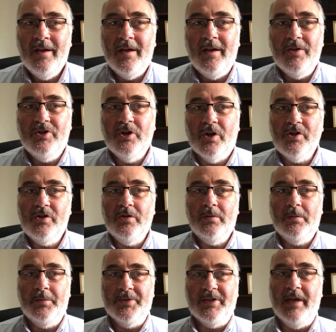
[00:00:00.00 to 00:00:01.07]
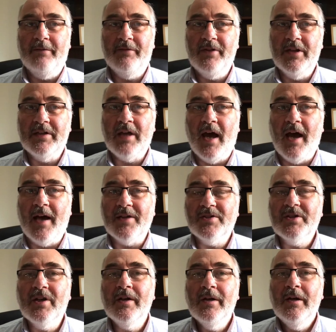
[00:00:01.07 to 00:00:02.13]
Joshua was given the
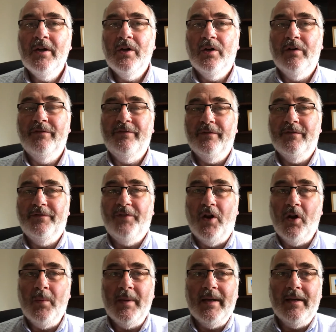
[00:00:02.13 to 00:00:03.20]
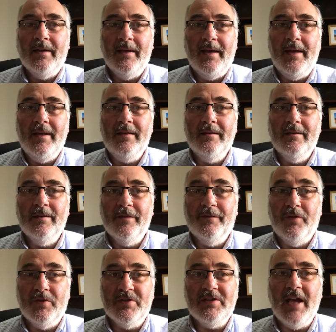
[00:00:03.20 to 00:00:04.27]
task of following in the
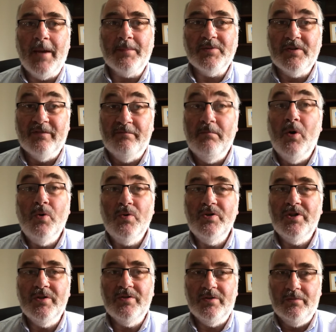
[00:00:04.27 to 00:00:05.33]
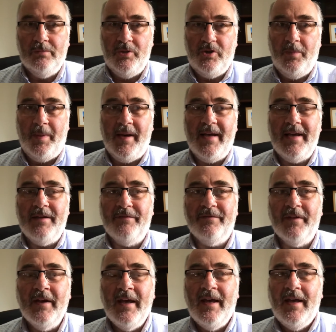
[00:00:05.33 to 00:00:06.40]
footsteps of Moses, would you believe?
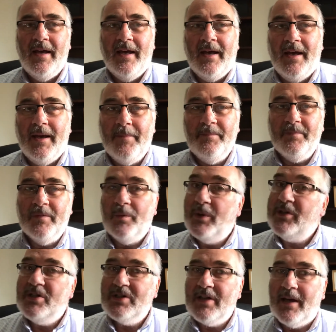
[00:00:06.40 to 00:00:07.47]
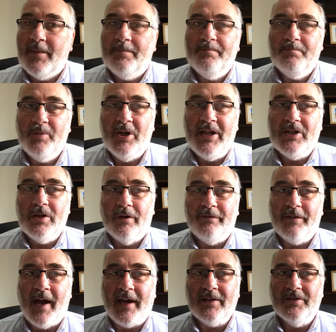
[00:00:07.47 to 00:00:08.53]
Which is a pretty tough
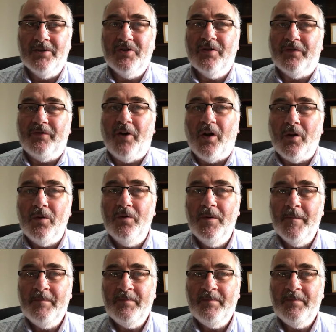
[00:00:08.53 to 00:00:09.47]
act to follow.